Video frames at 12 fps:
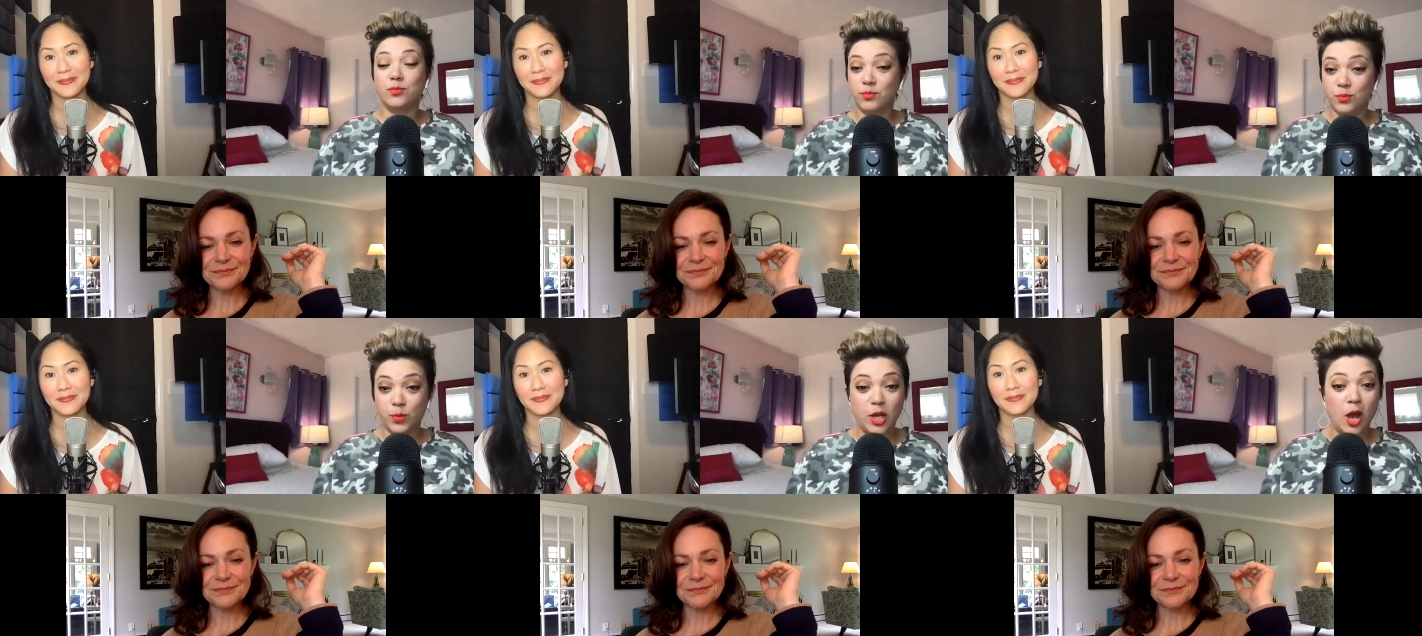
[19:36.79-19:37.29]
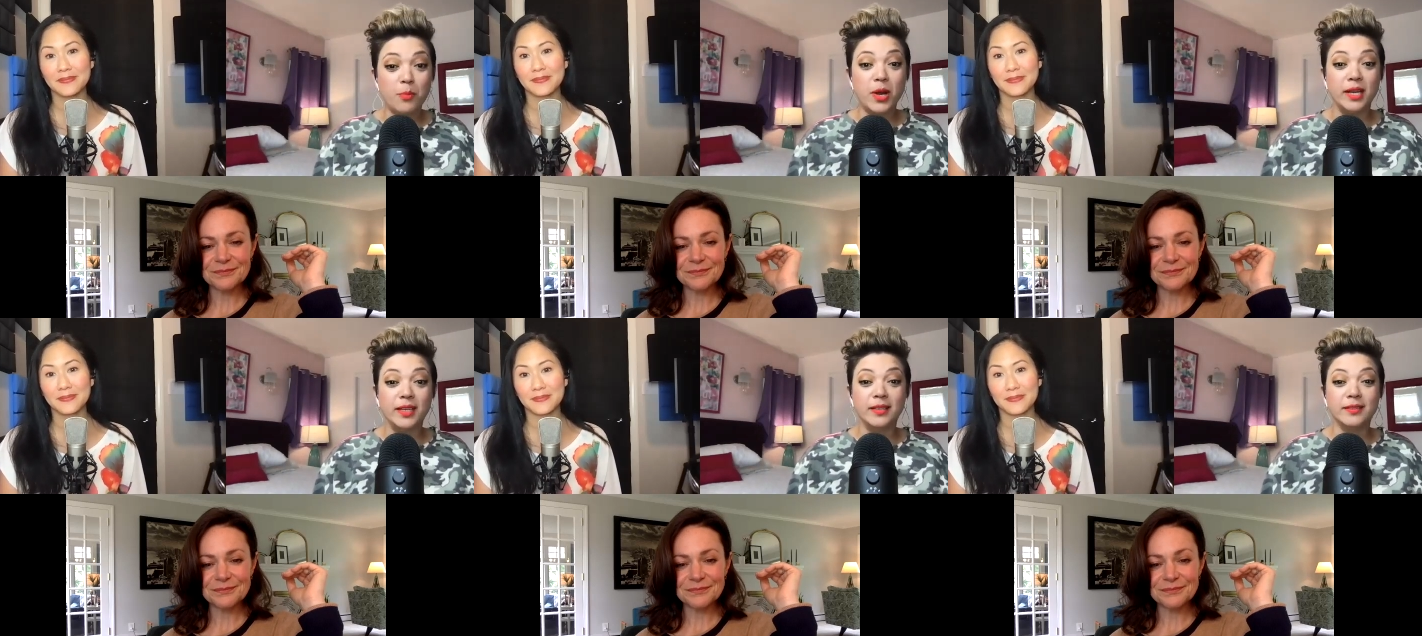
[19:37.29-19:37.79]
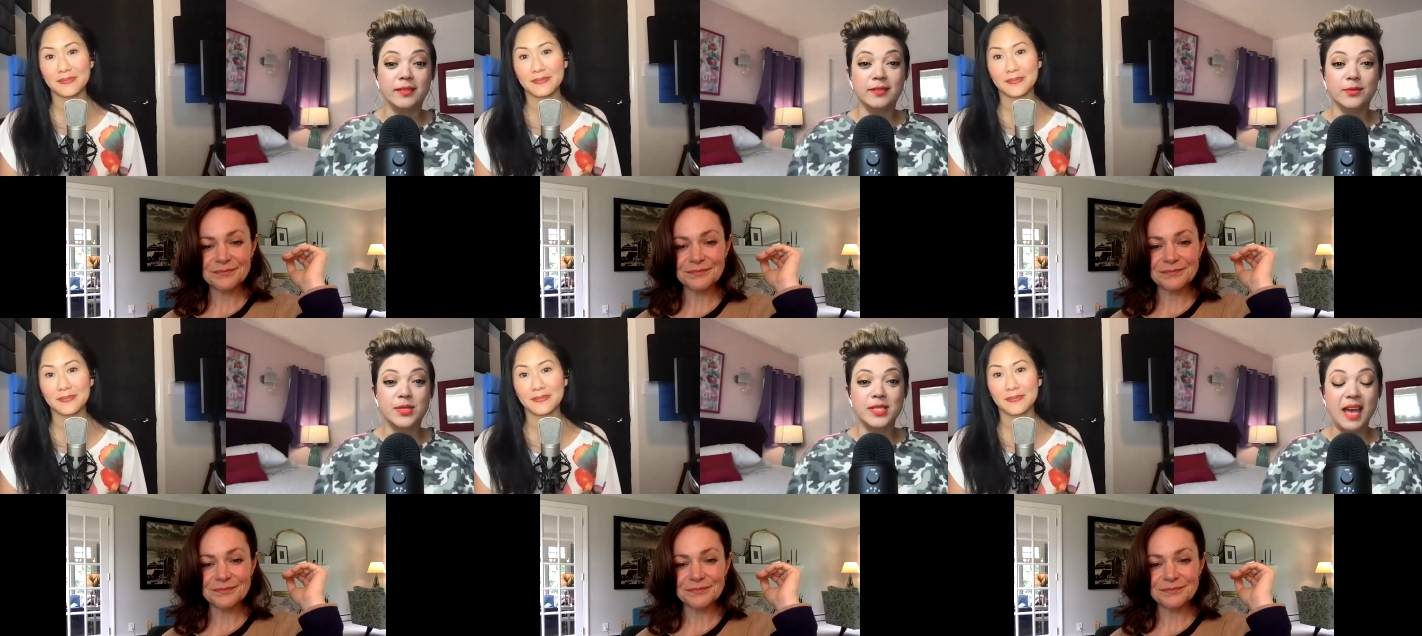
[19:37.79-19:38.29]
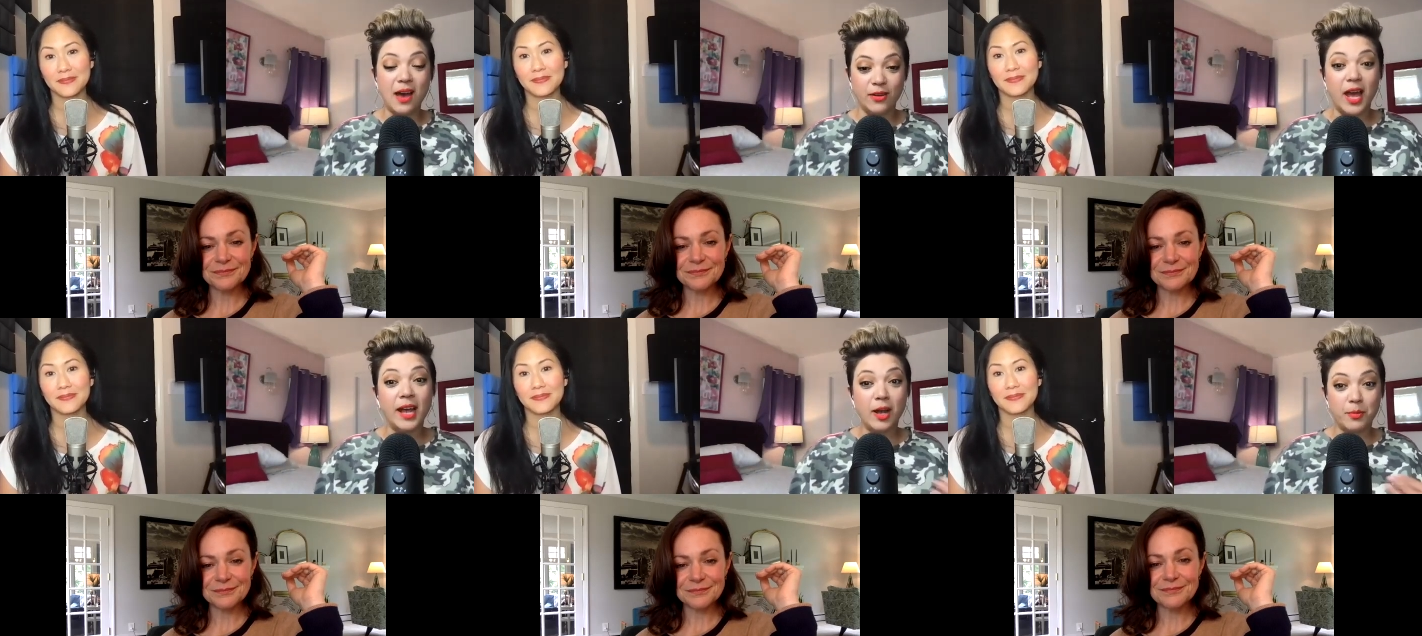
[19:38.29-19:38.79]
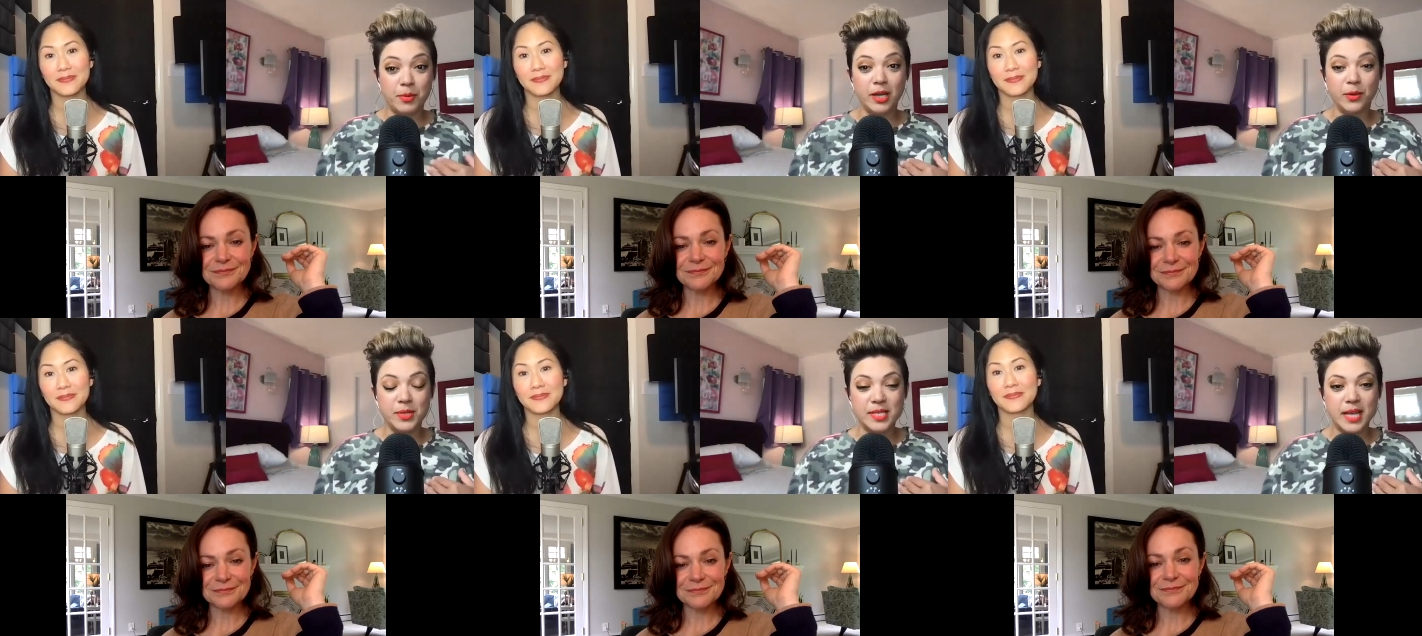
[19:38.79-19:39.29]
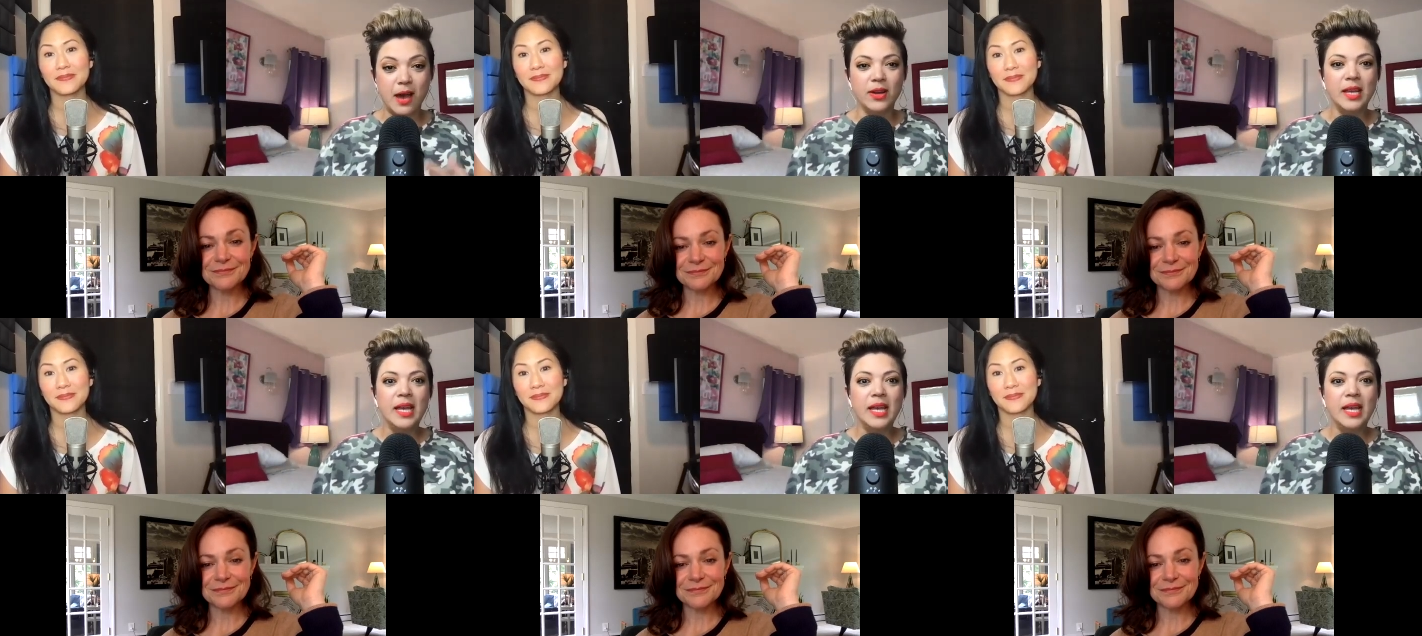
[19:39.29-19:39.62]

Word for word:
Speaker 1: we got pregnant with Scout. I got pregnant with Scout.